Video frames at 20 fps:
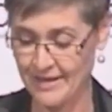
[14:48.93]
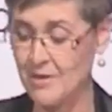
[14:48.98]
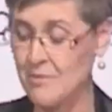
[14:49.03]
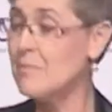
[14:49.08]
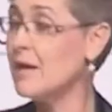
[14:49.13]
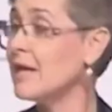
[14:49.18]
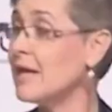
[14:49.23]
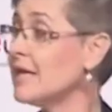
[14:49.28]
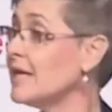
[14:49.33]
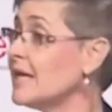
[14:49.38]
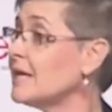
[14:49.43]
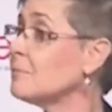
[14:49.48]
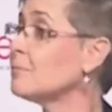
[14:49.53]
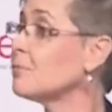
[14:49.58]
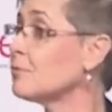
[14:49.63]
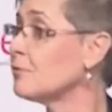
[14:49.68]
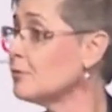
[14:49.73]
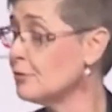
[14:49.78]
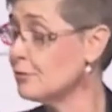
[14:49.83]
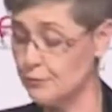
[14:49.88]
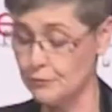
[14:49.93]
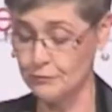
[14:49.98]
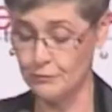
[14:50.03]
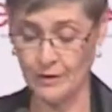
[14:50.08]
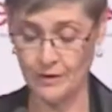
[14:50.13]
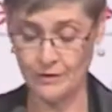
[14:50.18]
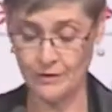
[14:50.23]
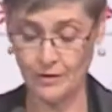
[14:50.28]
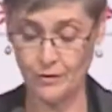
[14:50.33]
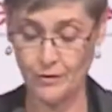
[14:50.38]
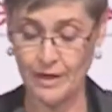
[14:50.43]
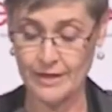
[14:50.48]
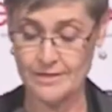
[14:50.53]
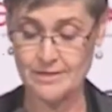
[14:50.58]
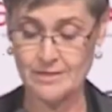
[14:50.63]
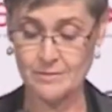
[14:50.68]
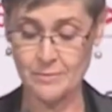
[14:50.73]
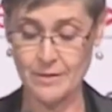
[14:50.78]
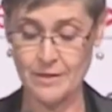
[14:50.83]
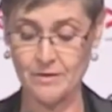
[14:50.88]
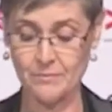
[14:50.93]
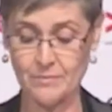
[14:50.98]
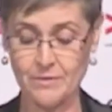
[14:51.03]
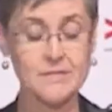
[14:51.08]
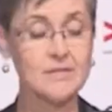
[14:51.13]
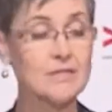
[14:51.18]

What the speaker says: may yet prove the greatest impediment